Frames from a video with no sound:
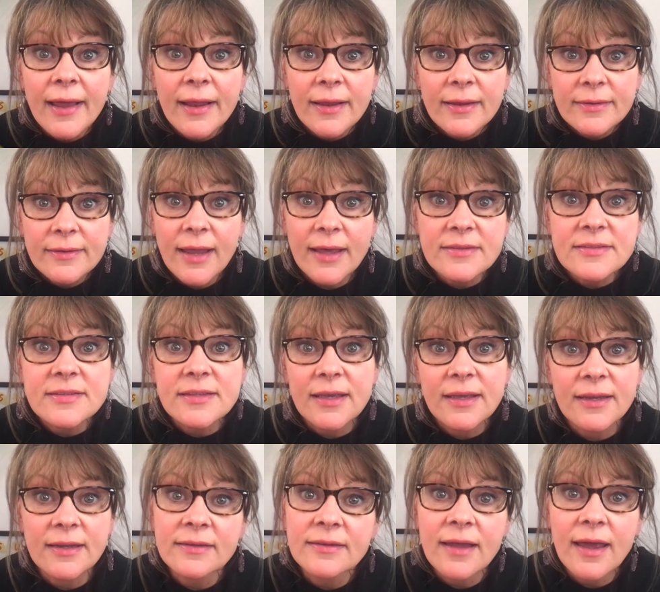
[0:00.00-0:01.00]
Let's get
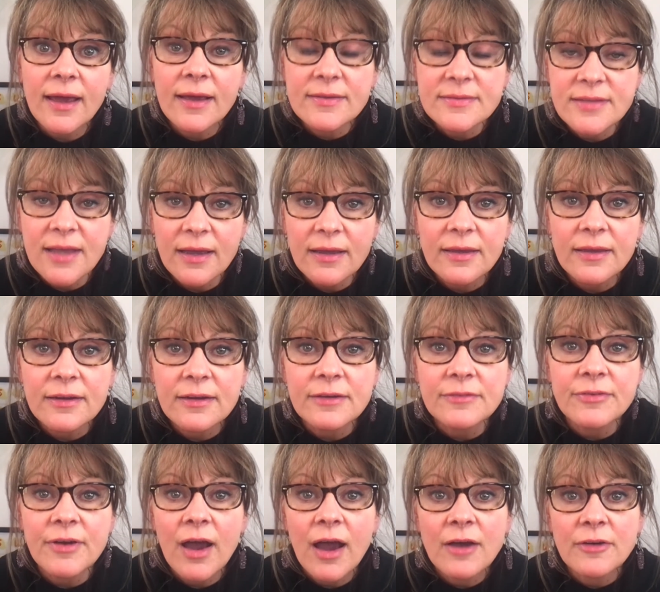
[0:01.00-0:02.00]
into executive
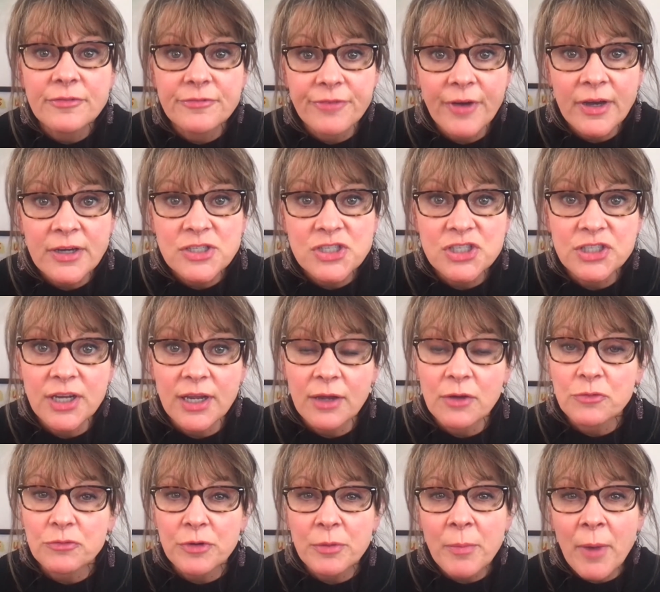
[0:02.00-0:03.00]
functioning,
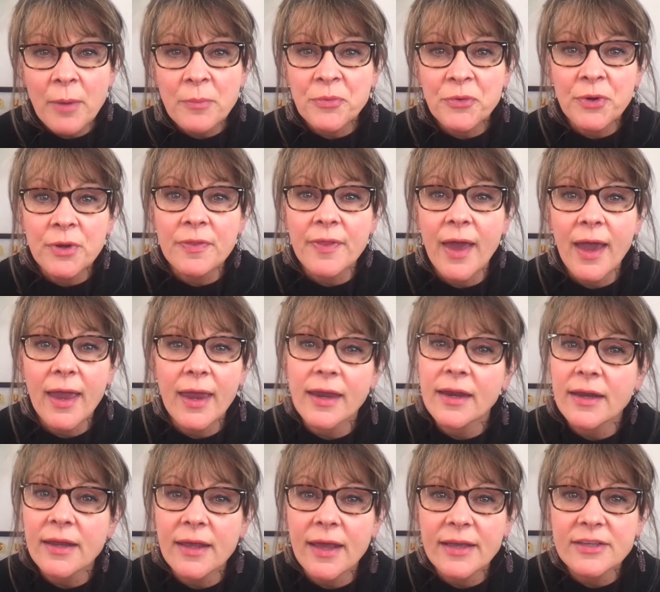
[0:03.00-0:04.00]
remembering that
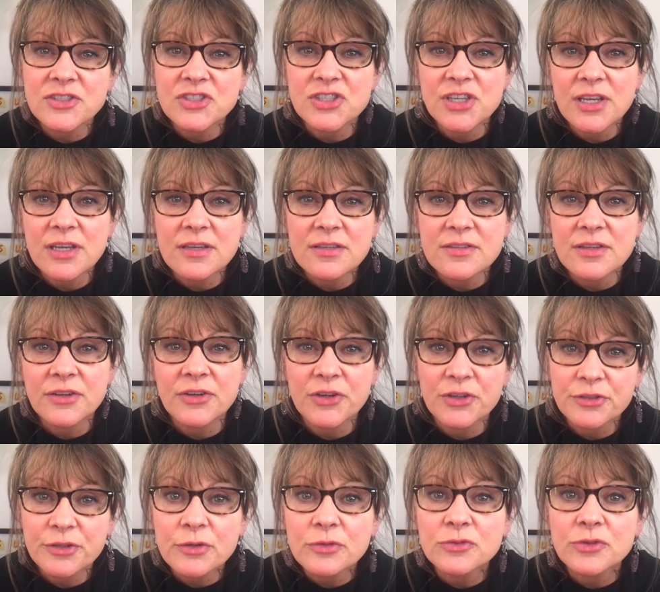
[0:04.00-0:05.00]
ADHD is a
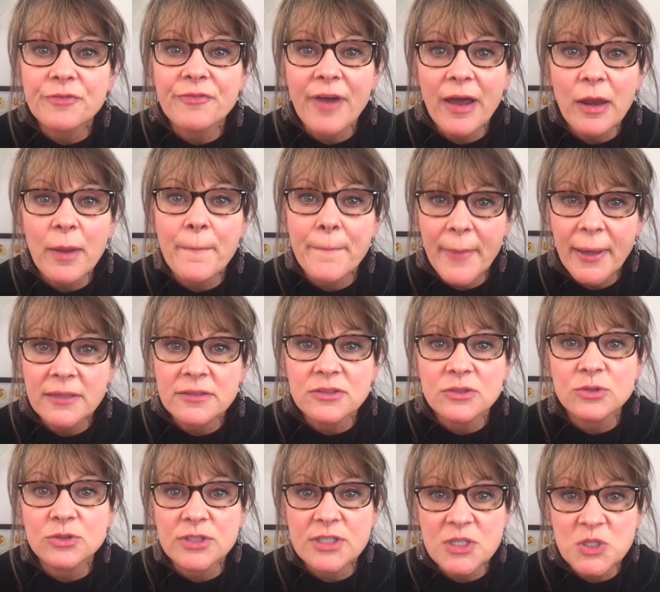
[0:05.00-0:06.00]
neurodevelopmental
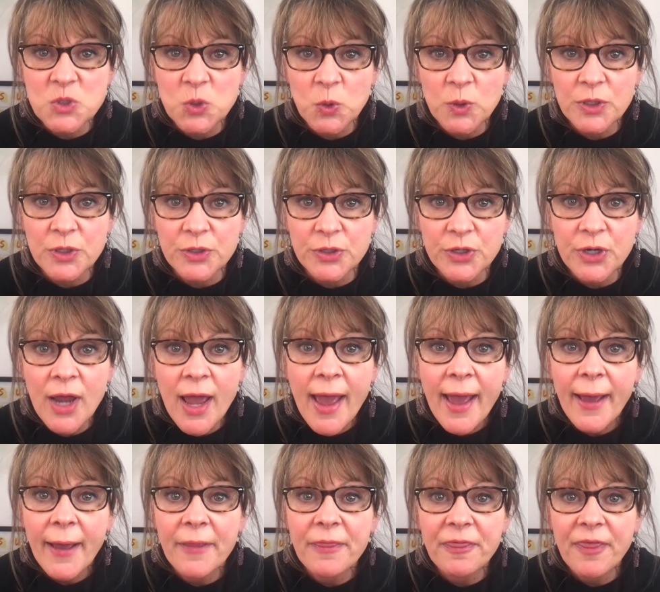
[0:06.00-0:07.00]
disorder,
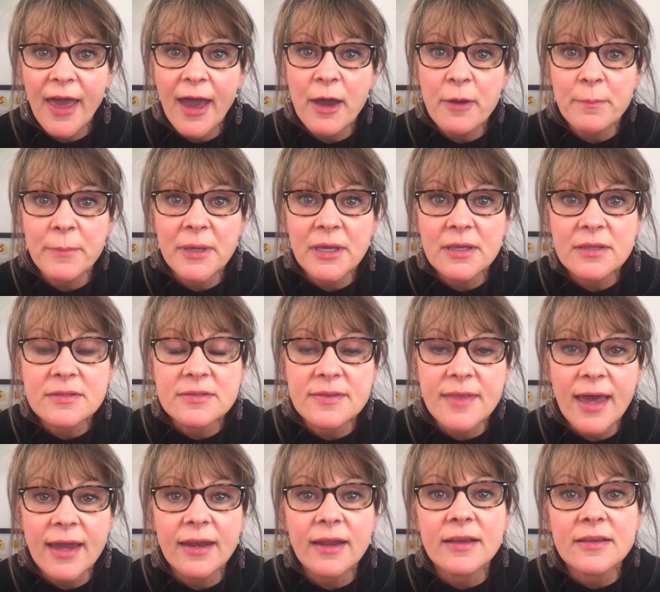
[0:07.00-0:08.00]
and that means
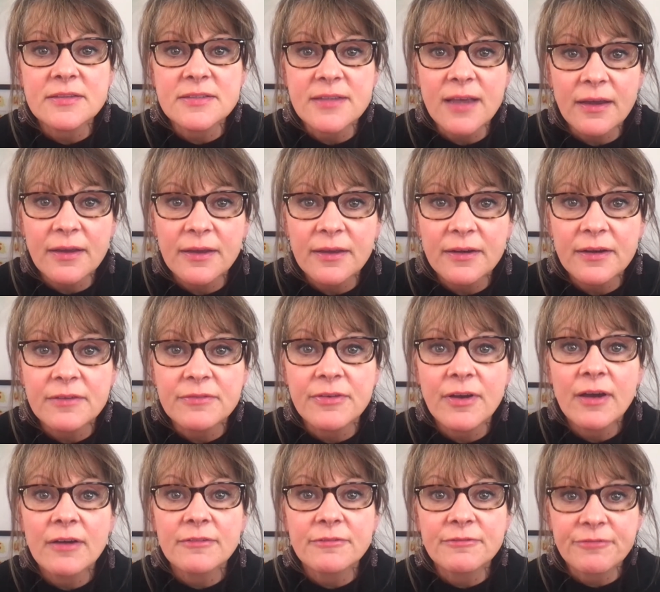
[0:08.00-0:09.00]
that executive
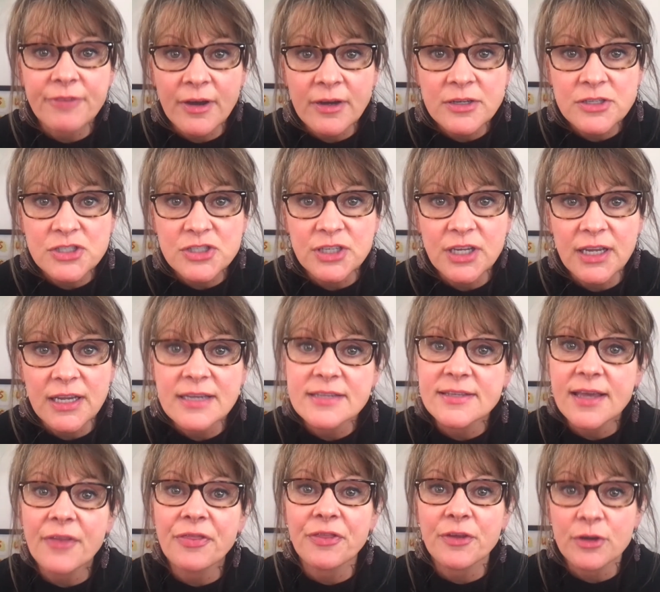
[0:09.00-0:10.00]
functioning is
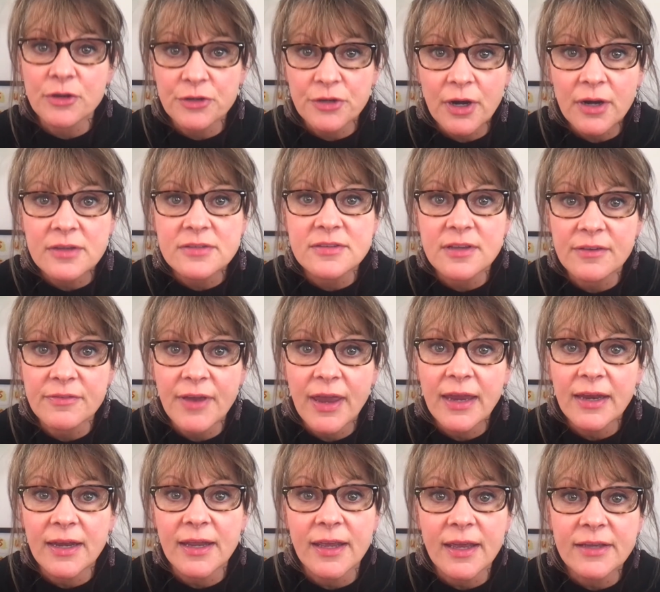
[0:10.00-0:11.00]
at the crux of
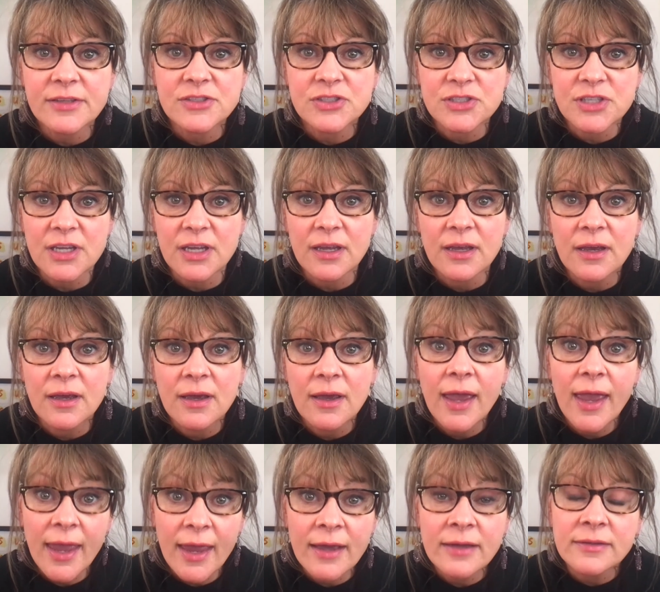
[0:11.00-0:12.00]
ADHD
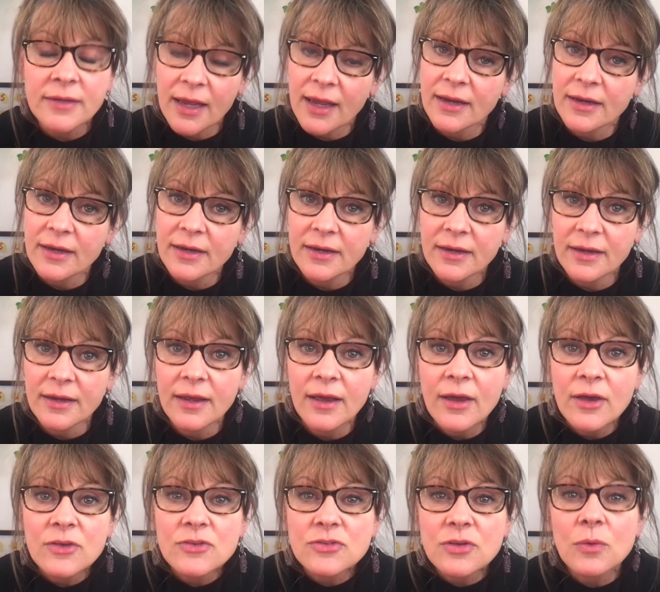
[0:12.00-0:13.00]
and ADD.
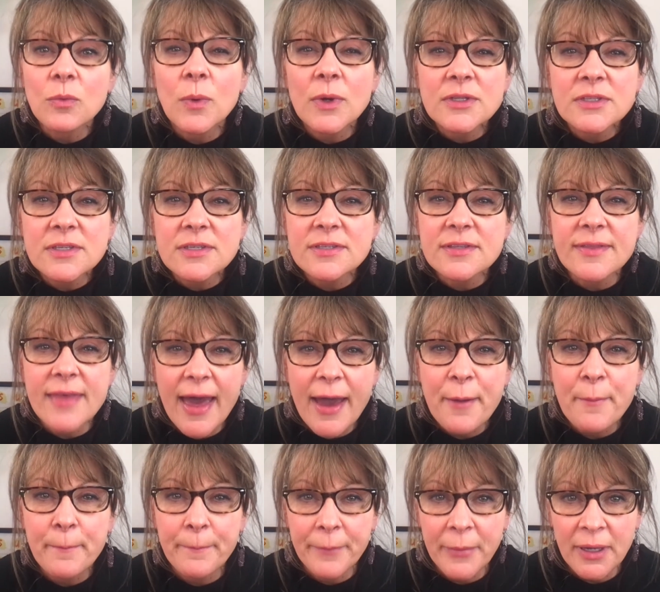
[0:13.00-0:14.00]
So what does that
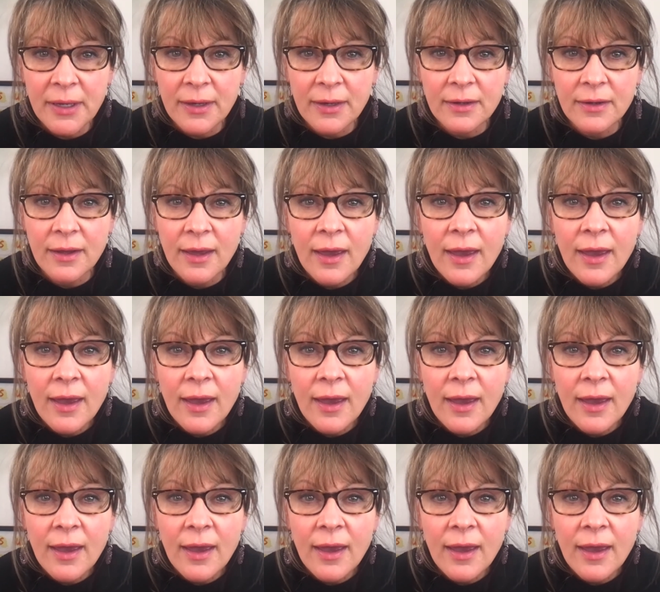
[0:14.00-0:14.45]
mean?